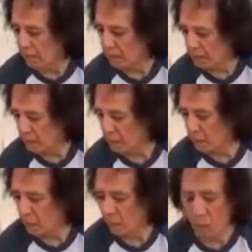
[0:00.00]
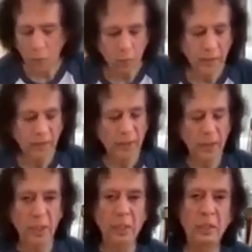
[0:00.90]
So let's
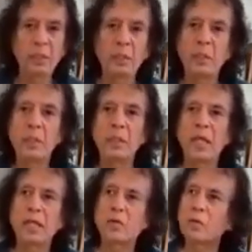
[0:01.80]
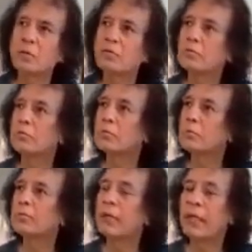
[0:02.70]
see. I'd like to
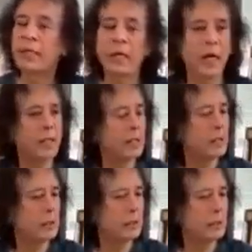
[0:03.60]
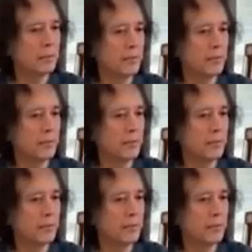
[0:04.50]
play a qaida